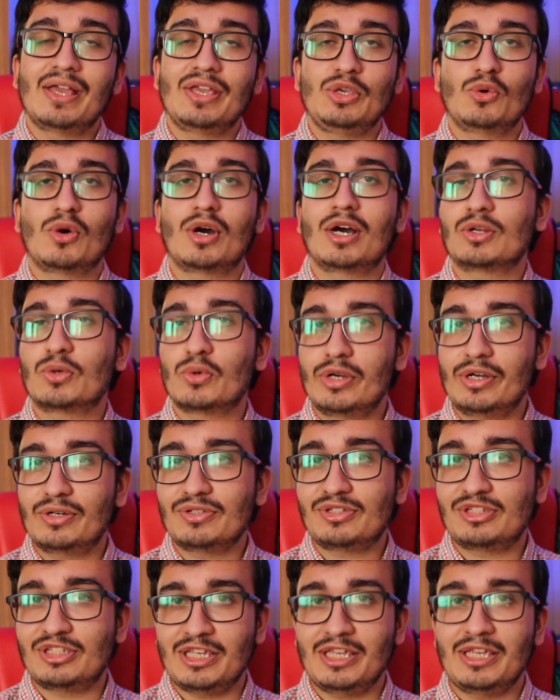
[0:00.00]
you are going
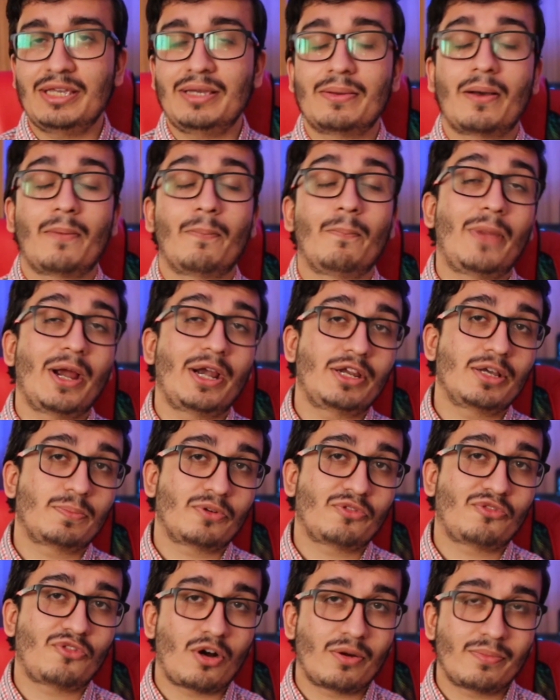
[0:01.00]
to see better
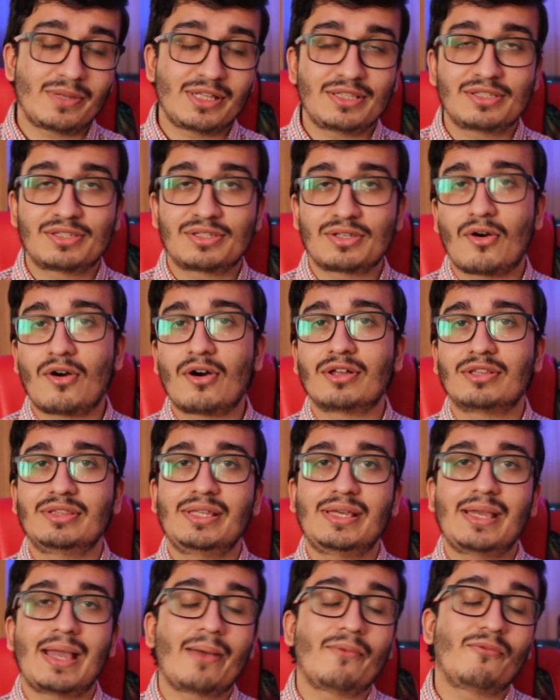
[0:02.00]
performance on
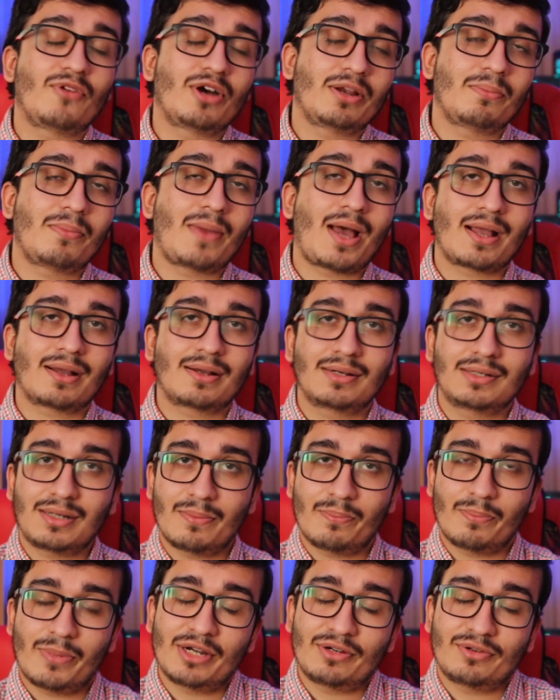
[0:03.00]
the M1 Mac
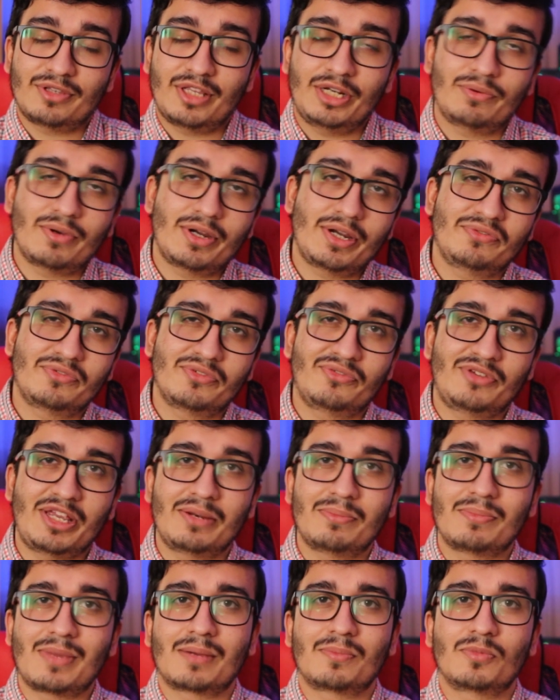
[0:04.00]
compared to the
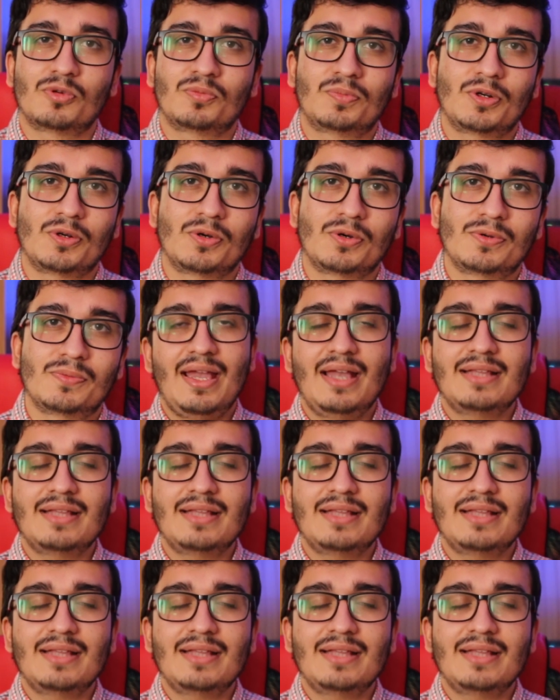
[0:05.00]
2015 MacBook Pro.